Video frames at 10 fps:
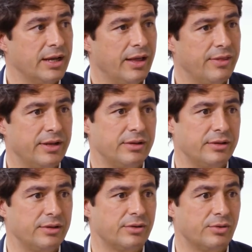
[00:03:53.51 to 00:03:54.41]
And then
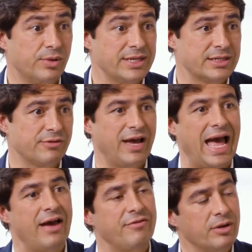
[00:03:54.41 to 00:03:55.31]
your risk of
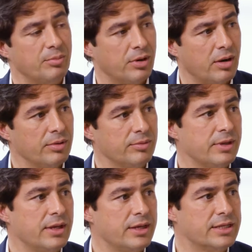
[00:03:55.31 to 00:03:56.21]
having a
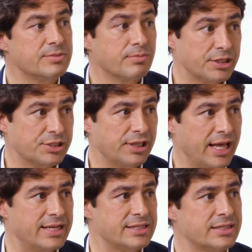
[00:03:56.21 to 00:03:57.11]
problem is much
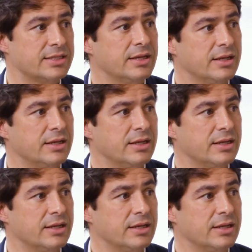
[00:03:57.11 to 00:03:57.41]
less.